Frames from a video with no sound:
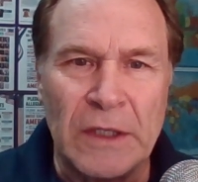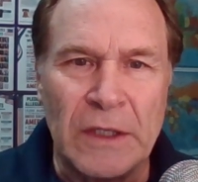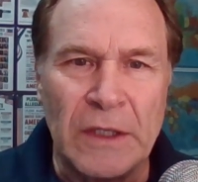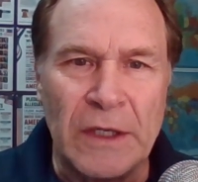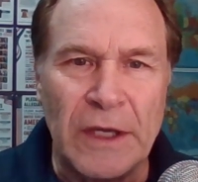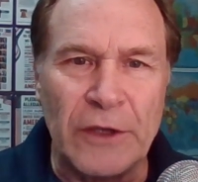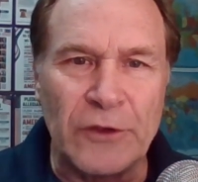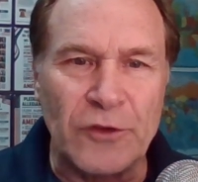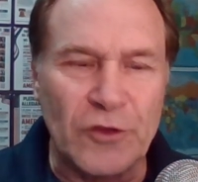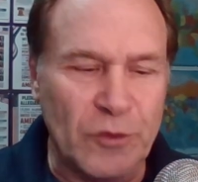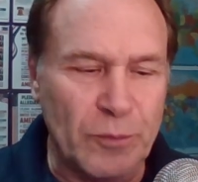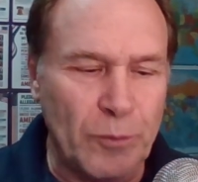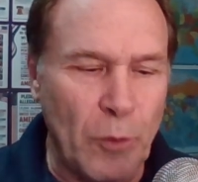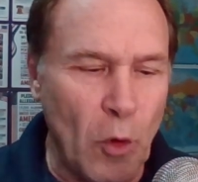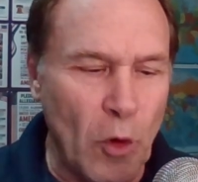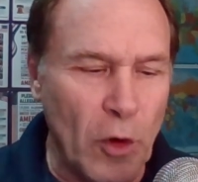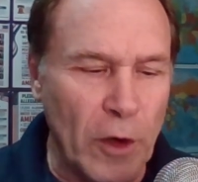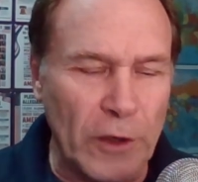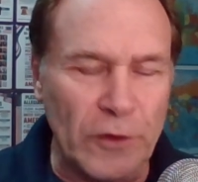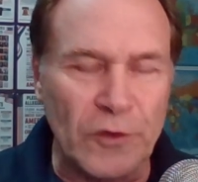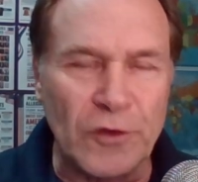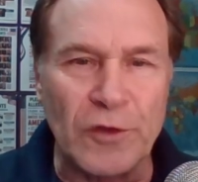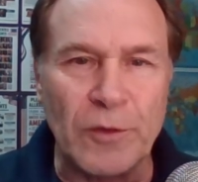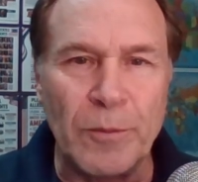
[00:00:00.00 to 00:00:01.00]
In
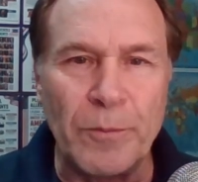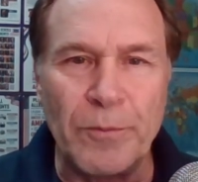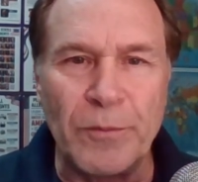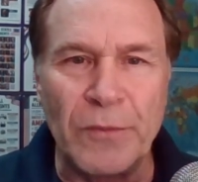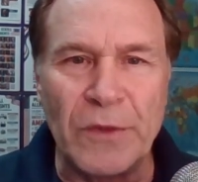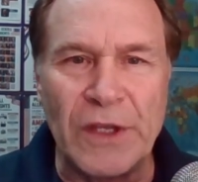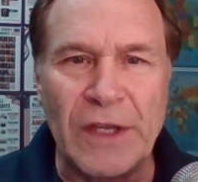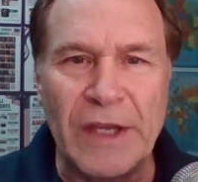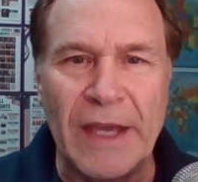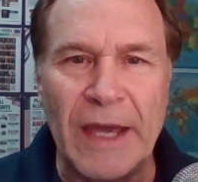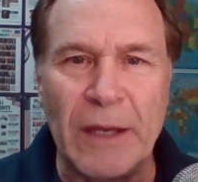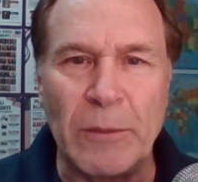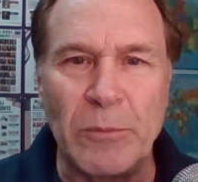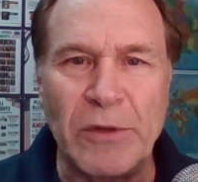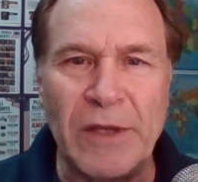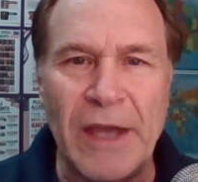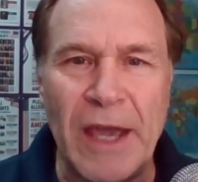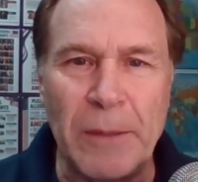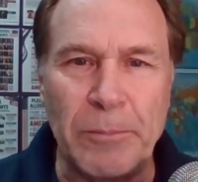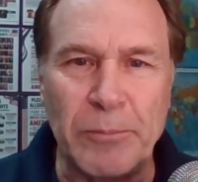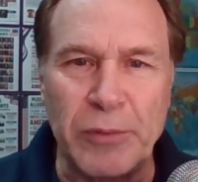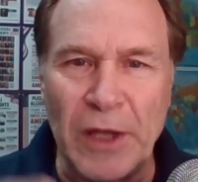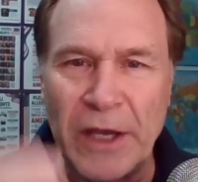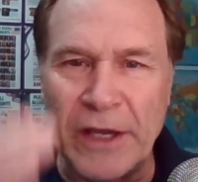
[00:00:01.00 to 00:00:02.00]
sports, the
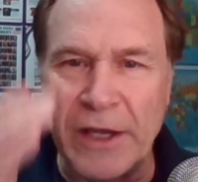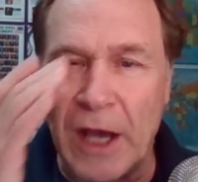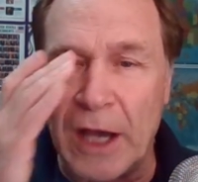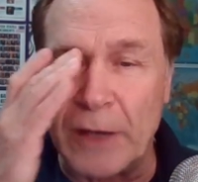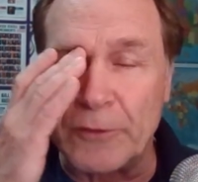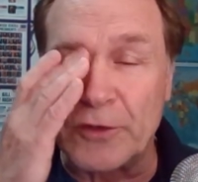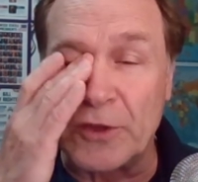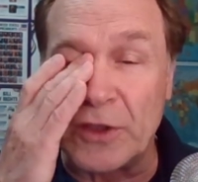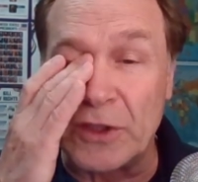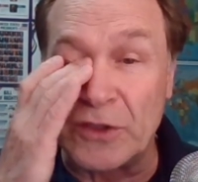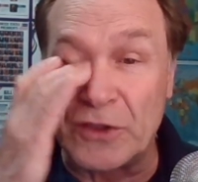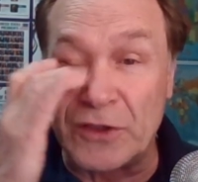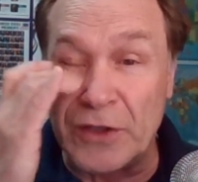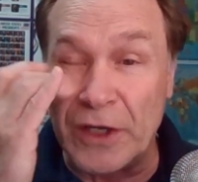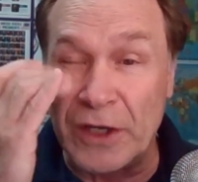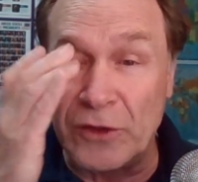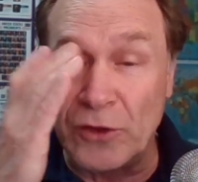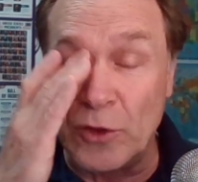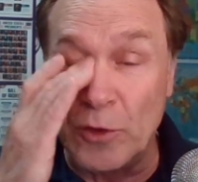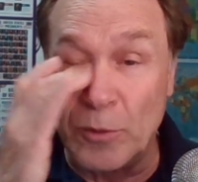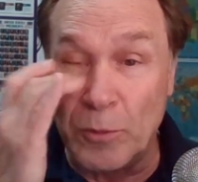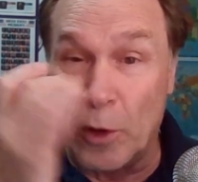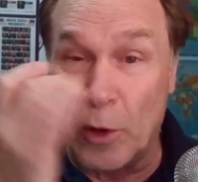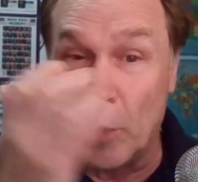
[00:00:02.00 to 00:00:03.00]
NBA playoffs
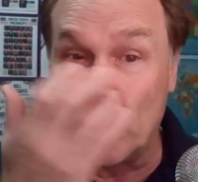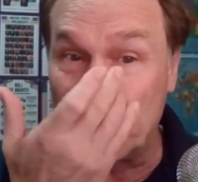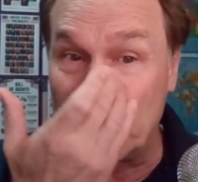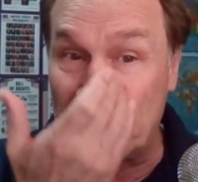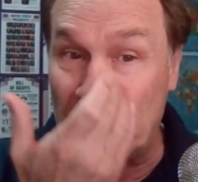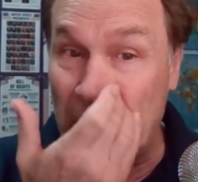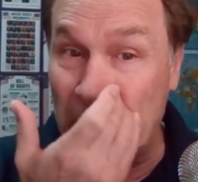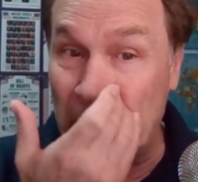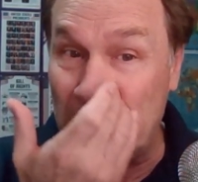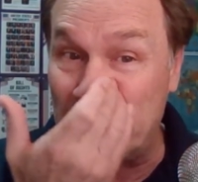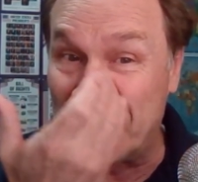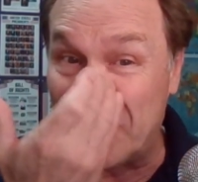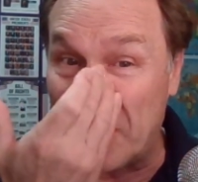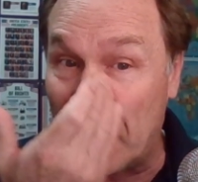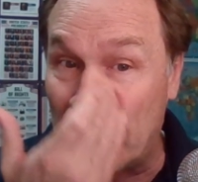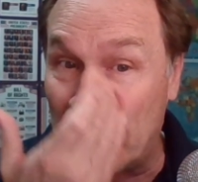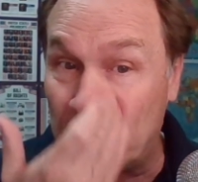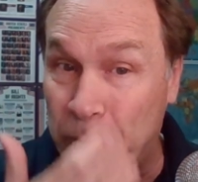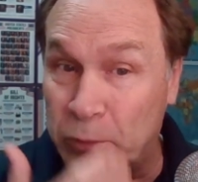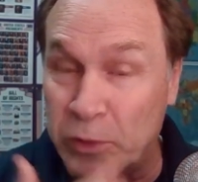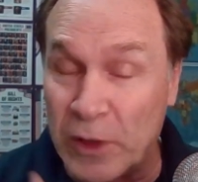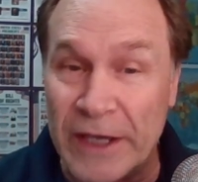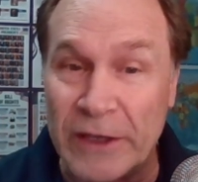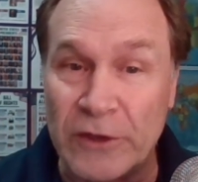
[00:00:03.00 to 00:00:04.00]
continue. Most teams
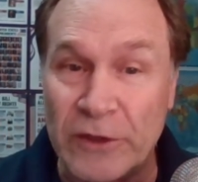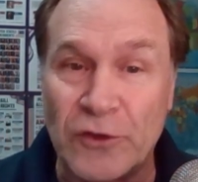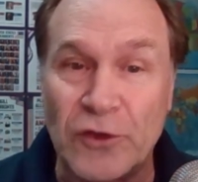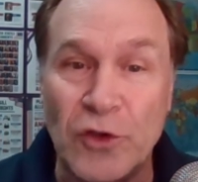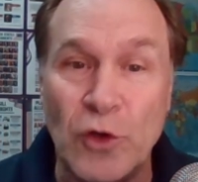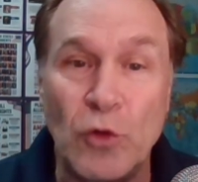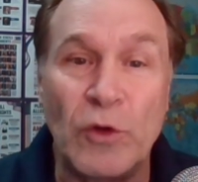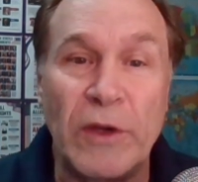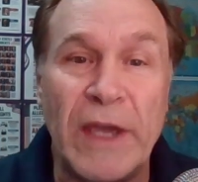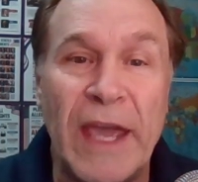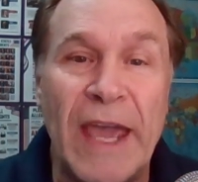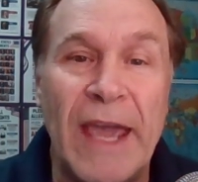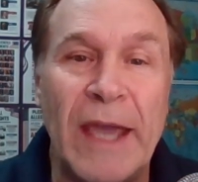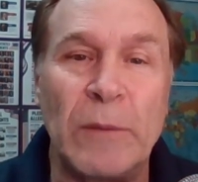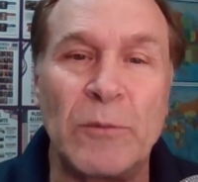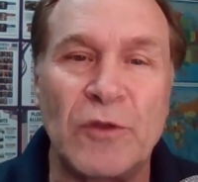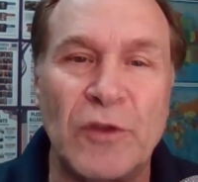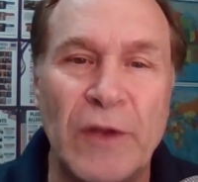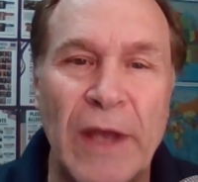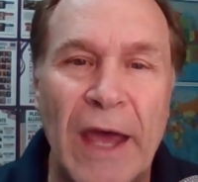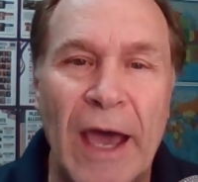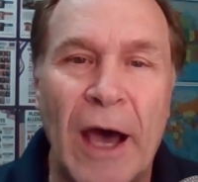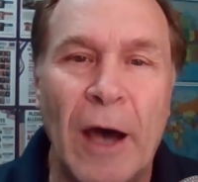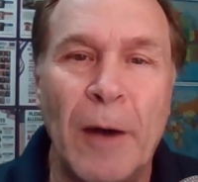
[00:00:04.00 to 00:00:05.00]
have played two games
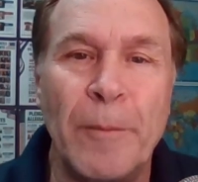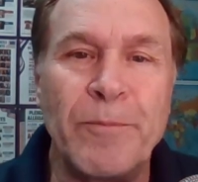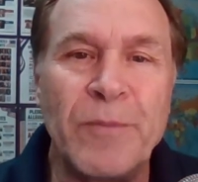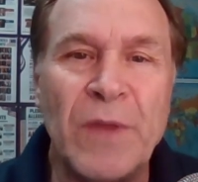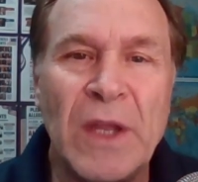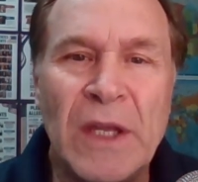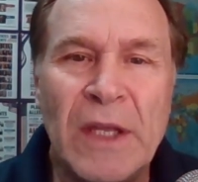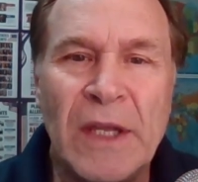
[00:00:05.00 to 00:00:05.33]
now.